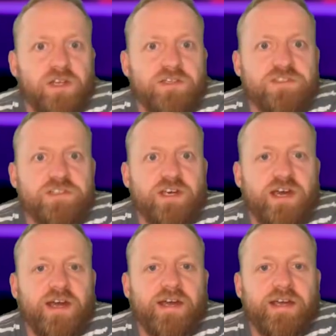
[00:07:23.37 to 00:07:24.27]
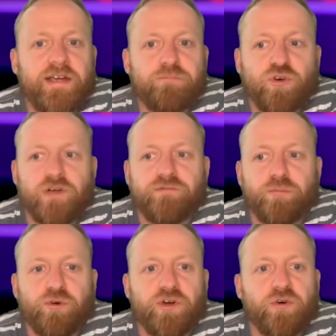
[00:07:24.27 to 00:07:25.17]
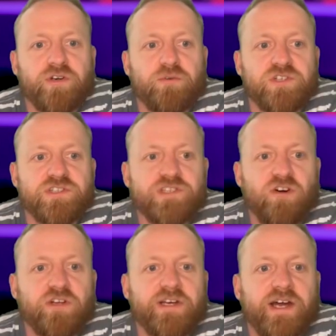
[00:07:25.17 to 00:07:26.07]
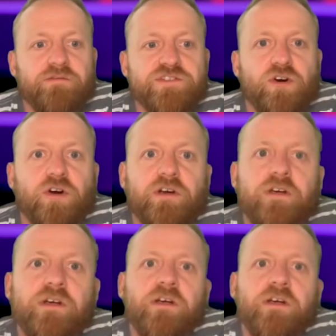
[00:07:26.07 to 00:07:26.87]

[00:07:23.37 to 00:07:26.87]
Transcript: list a product for pre-order which is currently out of stock.